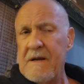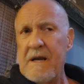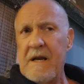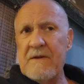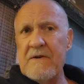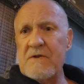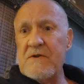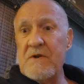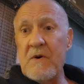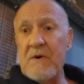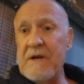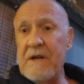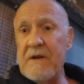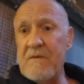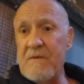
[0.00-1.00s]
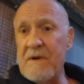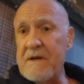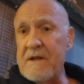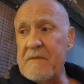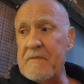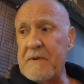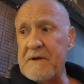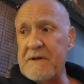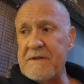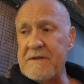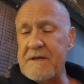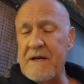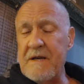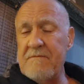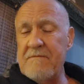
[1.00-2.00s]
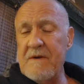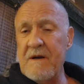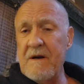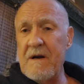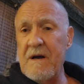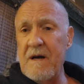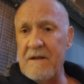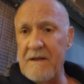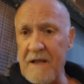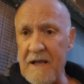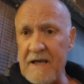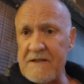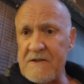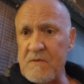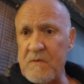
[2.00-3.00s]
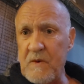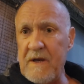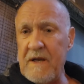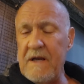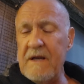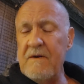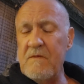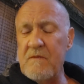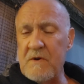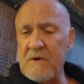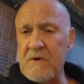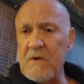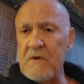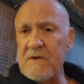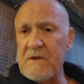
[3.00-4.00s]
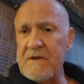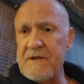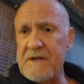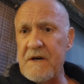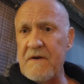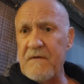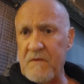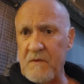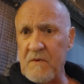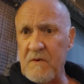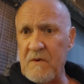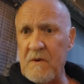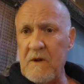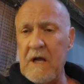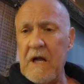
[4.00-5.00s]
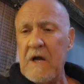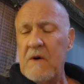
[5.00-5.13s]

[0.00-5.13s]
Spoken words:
and there's no getting rid of the police state unless we return to self-rule,